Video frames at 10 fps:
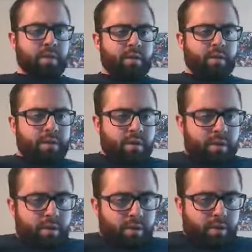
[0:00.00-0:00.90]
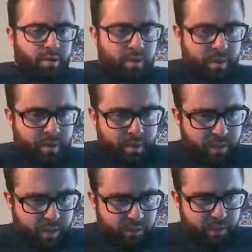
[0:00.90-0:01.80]
Chris Carter, what
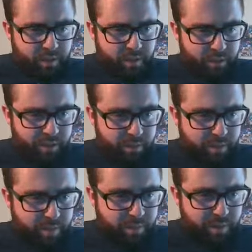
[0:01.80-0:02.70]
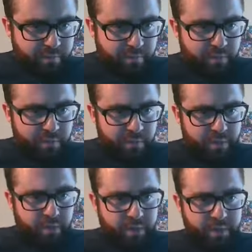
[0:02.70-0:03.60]
colleges would you recommend for
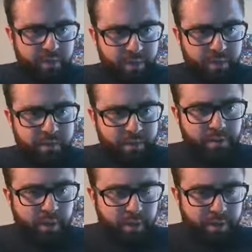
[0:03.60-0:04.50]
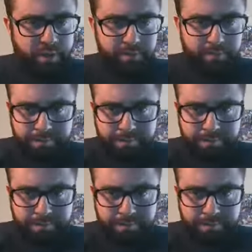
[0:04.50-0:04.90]
students wanting to go into audio?